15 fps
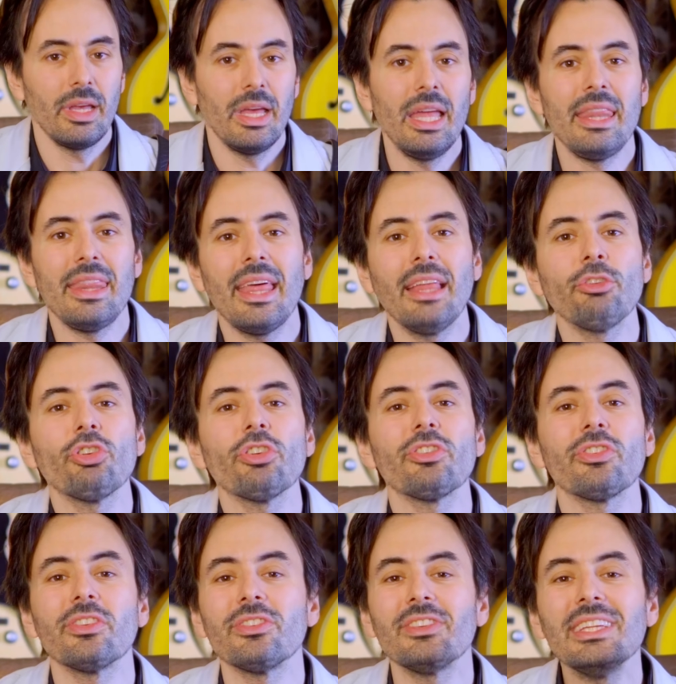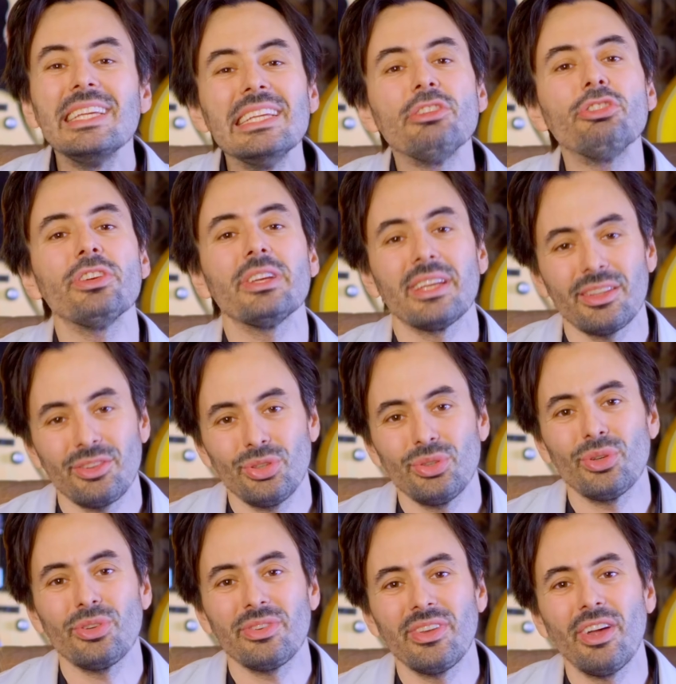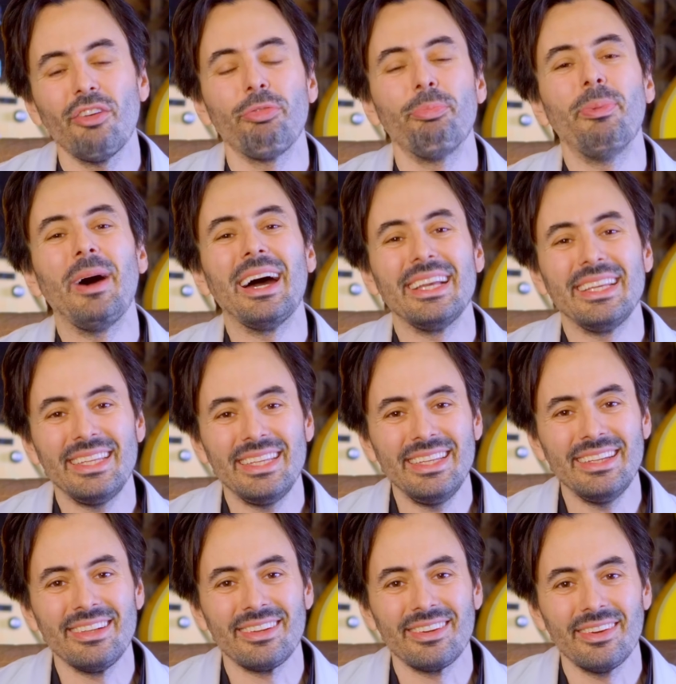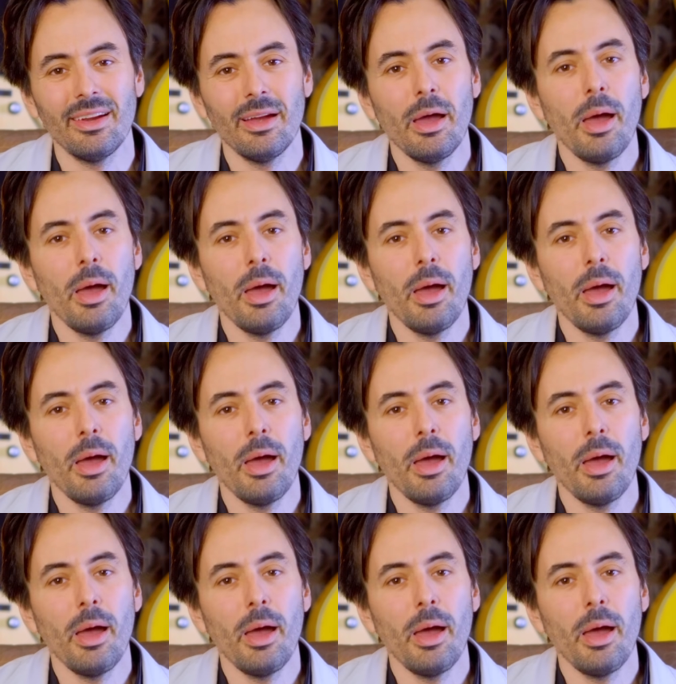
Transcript: and then just teaching it to yourself by ear.